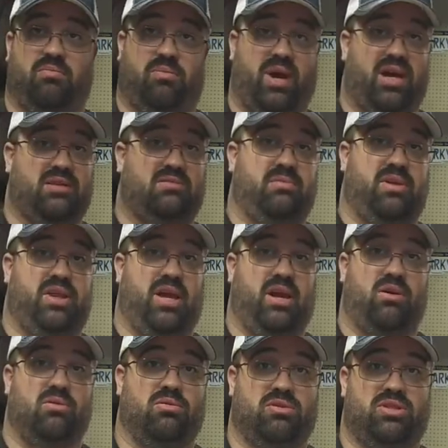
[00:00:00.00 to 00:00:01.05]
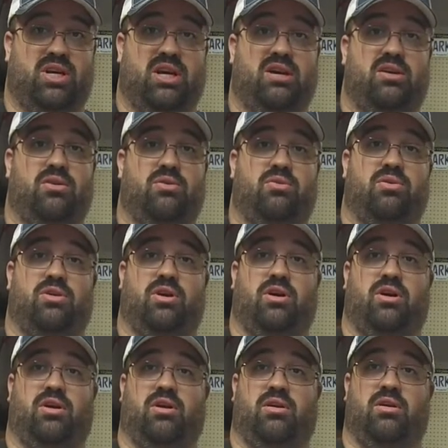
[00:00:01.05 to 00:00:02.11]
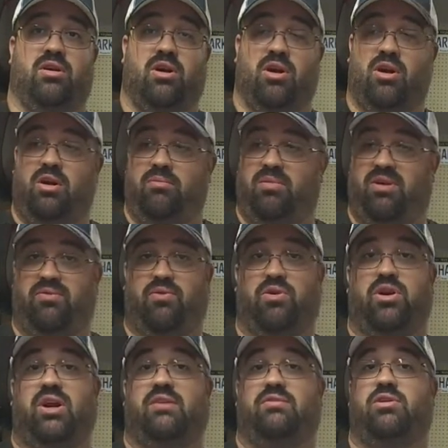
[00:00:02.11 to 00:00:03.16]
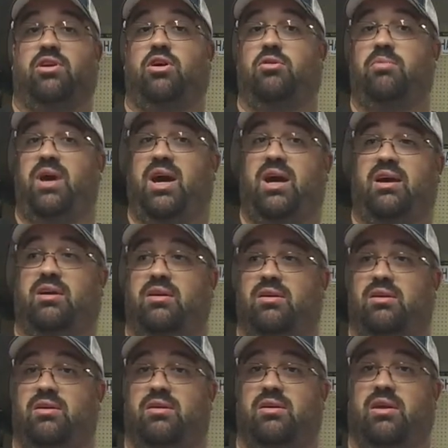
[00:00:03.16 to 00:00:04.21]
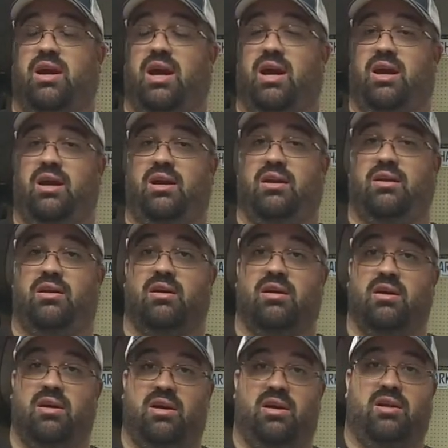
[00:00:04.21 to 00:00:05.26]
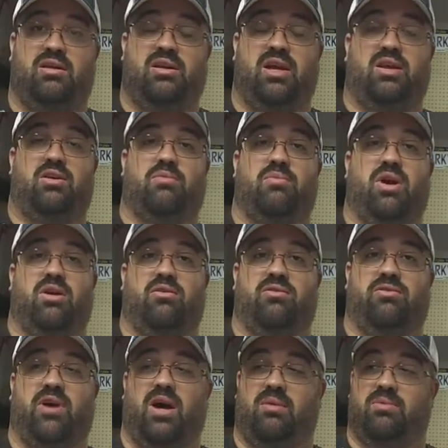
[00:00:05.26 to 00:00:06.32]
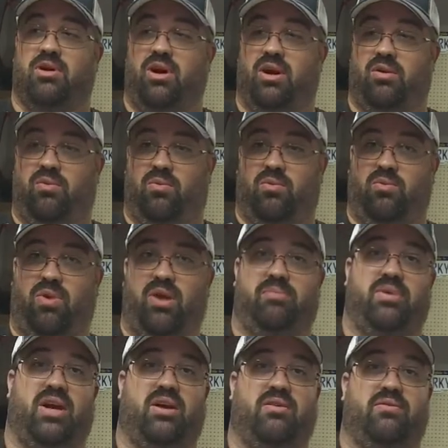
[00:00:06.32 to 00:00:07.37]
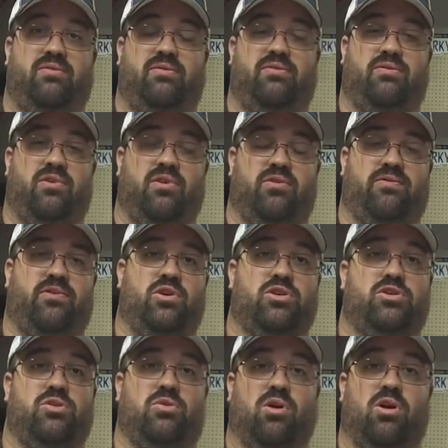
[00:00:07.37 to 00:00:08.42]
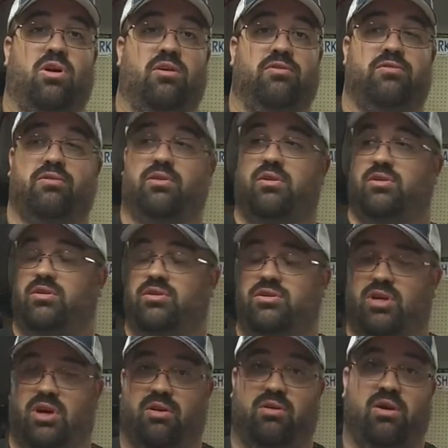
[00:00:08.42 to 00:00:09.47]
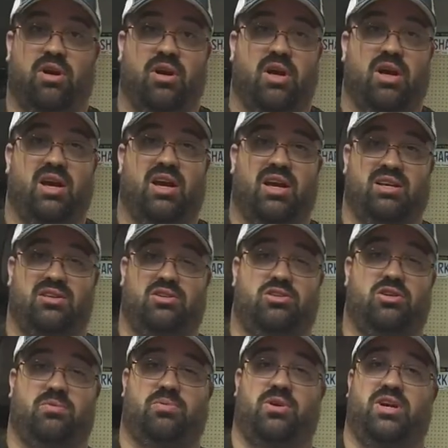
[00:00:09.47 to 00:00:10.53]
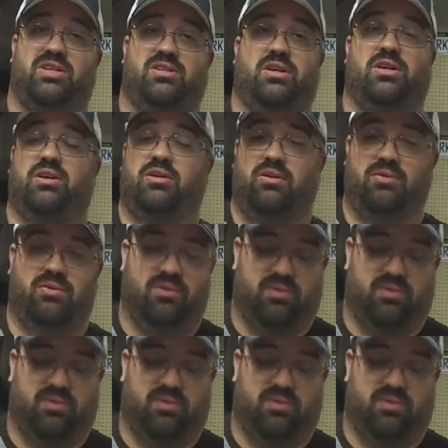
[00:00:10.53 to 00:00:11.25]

possibly that whole second door done before you have to go back and take your microfiber and wipe that first door off. So it's super easy to do.